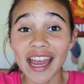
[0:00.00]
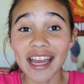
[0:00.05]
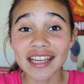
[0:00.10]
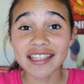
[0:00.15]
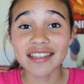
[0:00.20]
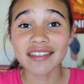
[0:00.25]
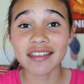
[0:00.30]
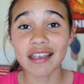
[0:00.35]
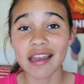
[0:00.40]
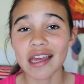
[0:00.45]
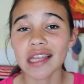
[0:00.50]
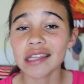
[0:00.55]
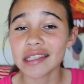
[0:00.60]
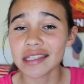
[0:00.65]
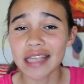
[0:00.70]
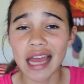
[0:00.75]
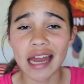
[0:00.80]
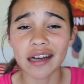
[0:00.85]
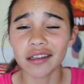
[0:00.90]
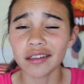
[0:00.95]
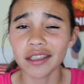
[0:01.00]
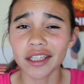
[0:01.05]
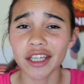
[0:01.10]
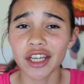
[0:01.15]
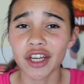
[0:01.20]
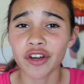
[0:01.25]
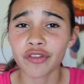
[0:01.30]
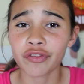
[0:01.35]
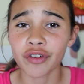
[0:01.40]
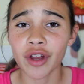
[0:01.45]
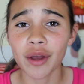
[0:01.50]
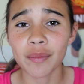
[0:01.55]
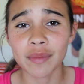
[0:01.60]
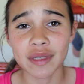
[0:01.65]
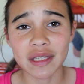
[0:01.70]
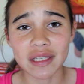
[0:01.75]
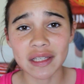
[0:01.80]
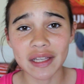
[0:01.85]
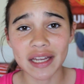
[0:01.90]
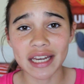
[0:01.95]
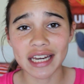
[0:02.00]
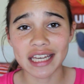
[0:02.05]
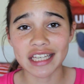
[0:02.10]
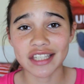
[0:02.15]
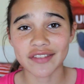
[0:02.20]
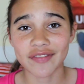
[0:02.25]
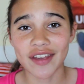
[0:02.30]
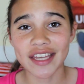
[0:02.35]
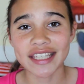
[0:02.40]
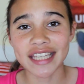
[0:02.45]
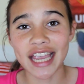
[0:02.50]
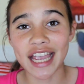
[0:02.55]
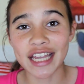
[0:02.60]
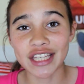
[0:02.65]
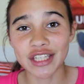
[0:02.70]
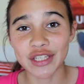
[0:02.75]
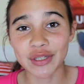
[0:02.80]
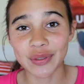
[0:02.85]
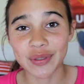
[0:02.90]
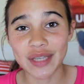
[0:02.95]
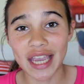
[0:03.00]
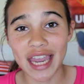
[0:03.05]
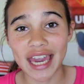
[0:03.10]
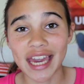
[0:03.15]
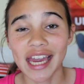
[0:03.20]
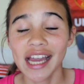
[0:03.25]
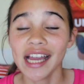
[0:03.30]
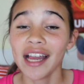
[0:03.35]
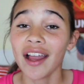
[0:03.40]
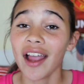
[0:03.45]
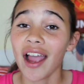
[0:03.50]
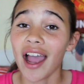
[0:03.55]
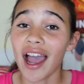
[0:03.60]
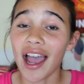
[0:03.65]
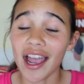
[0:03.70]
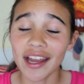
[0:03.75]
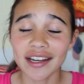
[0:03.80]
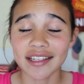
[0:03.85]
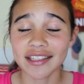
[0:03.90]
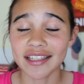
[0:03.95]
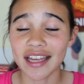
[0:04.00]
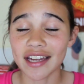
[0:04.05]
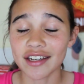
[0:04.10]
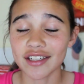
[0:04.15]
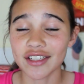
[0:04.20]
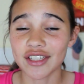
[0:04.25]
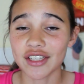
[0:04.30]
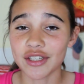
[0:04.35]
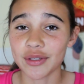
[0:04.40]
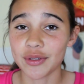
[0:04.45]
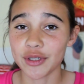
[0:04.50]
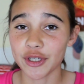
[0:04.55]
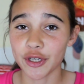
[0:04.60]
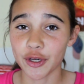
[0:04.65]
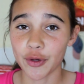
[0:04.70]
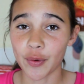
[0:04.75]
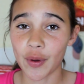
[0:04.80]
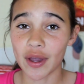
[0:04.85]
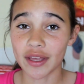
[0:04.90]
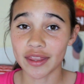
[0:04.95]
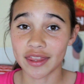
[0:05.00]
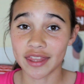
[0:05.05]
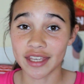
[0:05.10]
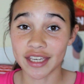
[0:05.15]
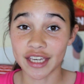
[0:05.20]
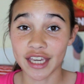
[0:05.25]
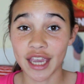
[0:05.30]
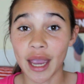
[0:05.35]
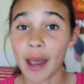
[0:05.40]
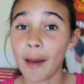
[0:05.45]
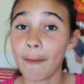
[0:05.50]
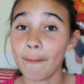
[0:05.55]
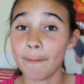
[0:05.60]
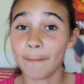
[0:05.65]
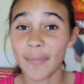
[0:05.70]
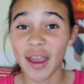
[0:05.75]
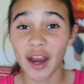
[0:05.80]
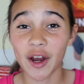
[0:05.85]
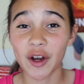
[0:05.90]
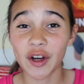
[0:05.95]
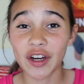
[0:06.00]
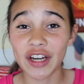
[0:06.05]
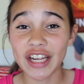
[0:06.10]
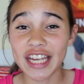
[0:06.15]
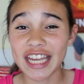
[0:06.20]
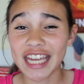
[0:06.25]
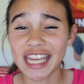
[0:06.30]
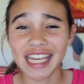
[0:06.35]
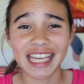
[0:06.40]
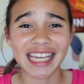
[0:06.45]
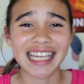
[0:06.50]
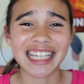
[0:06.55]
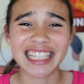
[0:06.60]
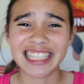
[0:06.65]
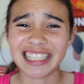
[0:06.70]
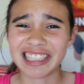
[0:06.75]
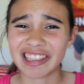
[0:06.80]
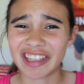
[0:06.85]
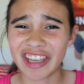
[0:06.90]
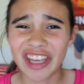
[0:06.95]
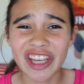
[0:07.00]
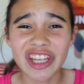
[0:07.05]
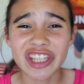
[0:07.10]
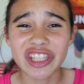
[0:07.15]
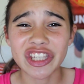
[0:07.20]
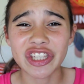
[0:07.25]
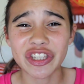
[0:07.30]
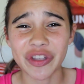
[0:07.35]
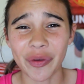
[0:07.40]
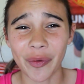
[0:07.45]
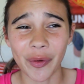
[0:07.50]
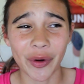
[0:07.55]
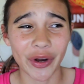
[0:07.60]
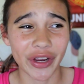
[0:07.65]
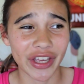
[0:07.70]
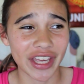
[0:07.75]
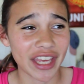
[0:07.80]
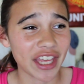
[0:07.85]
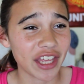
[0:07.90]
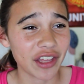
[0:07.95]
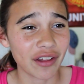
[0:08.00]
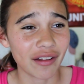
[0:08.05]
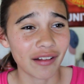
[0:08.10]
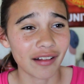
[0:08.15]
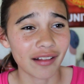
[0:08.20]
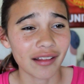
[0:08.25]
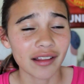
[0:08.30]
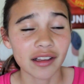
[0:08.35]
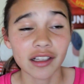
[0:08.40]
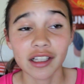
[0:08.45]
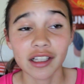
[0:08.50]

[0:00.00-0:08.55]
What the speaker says: guys, it's Natalie here from Miscellaneous Fuzz, and today I decided to do the marry, kiss, or kill